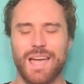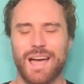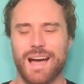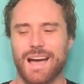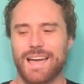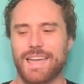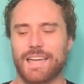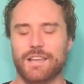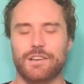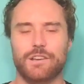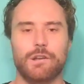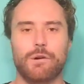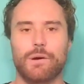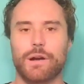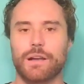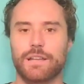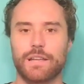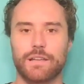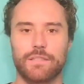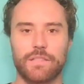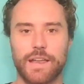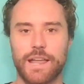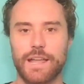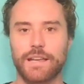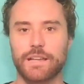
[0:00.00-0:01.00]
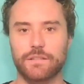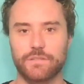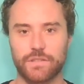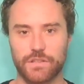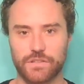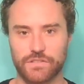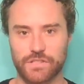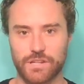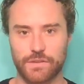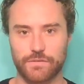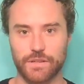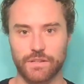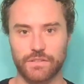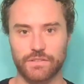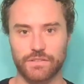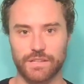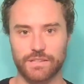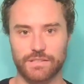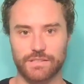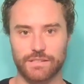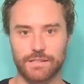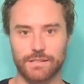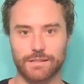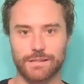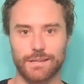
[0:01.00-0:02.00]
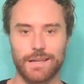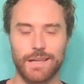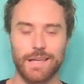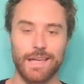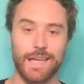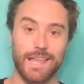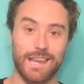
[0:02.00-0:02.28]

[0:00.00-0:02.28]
I had no idea that any of this stuff existed.